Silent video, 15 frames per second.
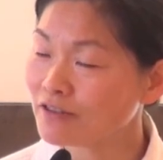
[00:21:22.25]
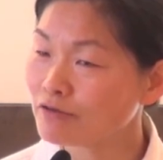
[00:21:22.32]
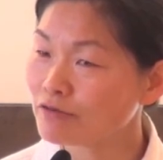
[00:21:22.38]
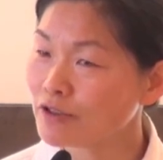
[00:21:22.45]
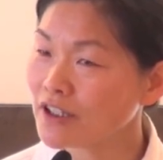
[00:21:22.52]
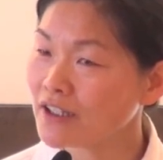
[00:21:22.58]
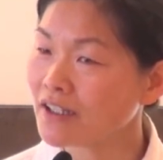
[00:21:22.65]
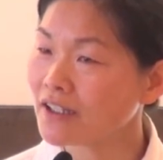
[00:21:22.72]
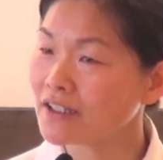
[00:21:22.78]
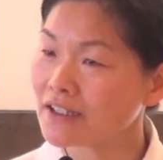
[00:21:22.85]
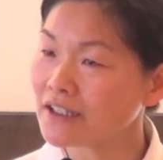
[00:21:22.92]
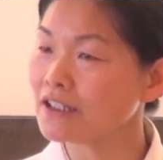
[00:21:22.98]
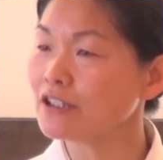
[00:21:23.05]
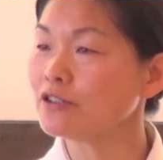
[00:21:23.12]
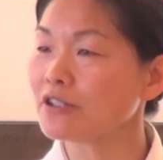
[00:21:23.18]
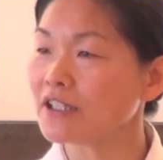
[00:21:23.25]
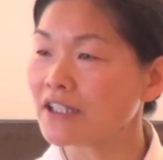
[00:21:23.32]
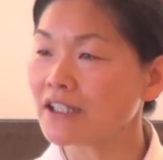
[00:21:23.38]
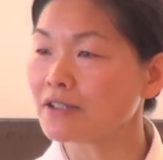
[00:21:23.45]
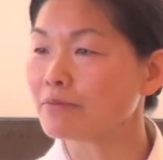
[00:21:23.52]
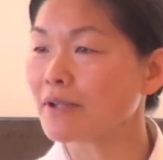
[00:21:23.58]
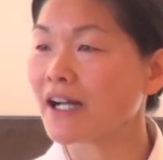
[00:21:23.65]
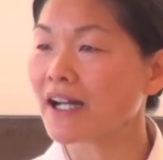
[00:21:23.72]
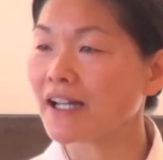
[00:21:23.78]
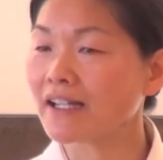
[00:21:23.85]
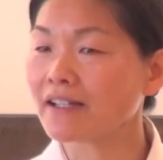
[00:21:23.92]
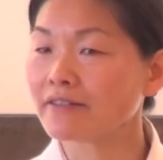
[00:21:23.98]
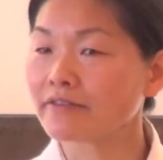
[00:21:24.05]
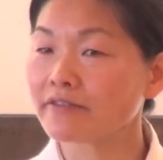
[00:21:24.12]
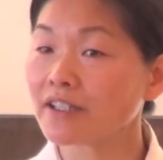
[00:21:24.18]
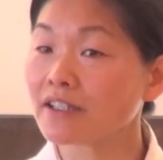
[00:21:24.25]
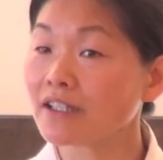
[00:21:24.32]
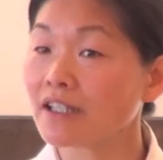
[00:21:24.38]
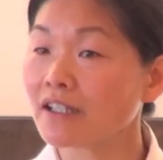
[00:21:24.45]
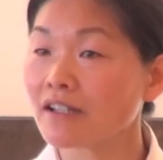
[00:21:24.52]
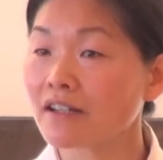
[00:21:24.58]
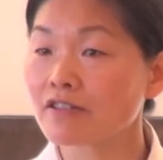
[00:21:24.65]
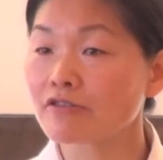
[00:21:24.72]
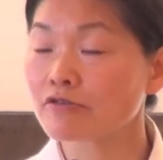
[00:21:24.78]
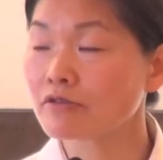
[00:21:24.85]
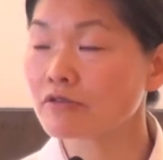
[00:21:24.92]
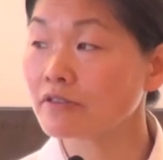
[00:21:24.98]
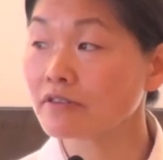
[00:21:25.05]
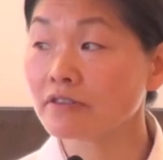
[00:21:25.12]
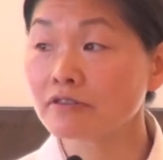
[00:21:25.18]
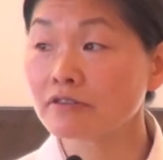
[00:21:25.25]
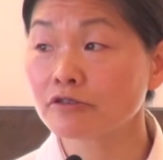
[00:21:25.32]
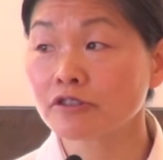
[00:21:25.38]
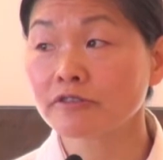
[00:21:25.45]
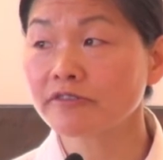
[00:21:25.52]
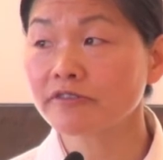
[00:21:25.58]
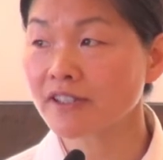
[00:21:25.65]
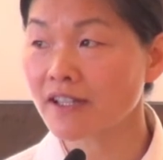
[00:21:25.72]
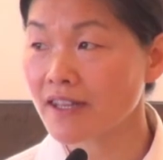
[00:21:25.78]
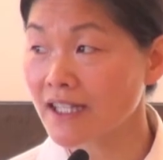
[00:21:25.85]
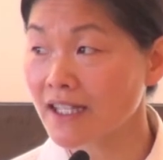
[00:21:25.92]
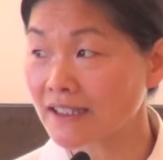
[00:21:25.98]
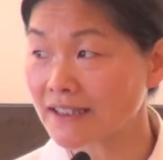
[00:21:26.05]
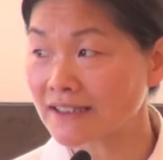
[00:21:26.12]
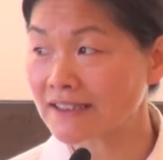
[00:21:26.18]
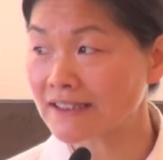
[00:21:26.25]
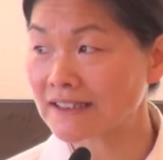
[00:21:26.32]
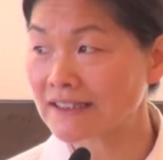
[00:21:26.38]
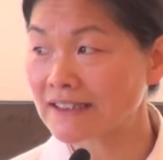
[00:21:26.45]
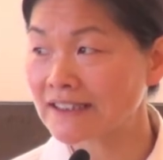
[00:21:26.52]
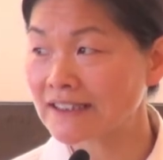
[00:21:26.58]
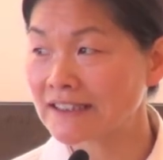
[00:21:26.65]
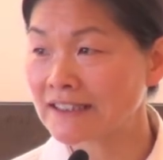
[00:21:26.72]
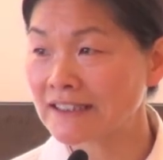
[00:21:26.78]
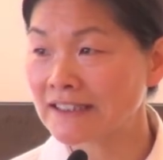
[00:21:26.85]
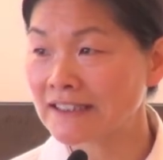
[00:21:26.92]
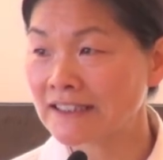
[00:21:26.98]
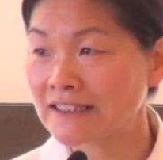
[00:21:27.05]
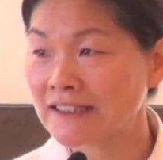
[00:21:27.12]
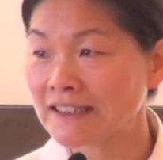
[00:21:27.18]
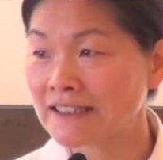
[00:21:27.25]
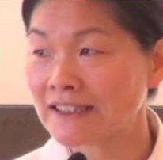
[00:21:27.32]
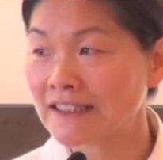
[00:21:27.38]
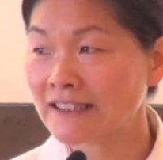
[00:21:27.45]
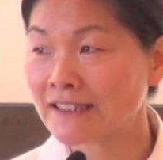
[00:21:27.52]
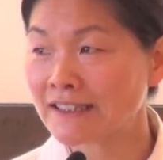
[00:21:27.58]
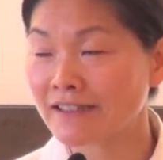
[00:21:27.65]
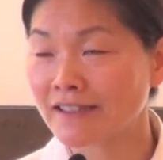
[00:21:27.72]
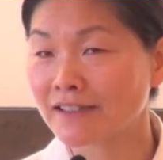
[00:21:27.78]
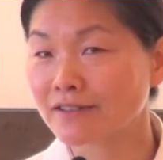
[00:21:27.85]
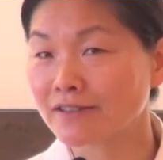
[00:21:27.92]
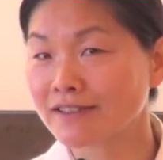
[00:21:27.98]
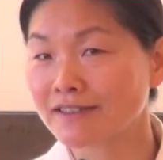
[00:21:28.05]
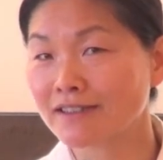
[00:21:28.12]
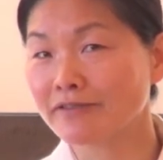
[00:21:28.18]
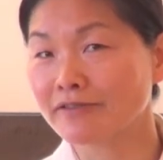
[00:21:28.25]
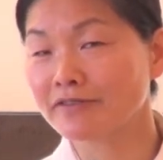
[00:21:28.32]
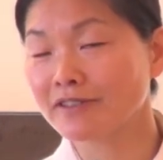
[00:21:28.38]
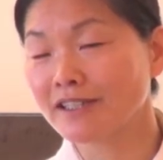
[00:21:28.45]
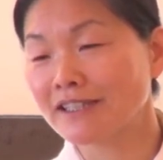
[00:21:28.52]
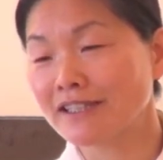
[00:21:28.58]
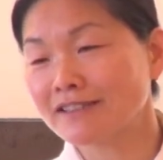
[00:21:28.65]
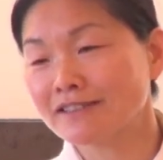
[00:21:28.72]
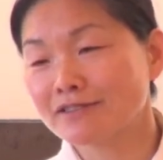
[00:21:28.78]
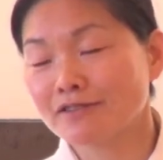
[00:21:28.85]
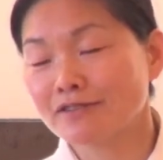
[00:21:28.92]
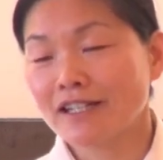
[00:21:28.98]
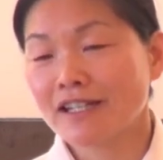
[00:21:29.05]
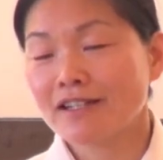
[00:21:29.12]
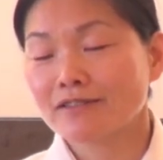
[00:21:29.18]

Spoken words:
We are deluded by very trivial things. And there is a funny story.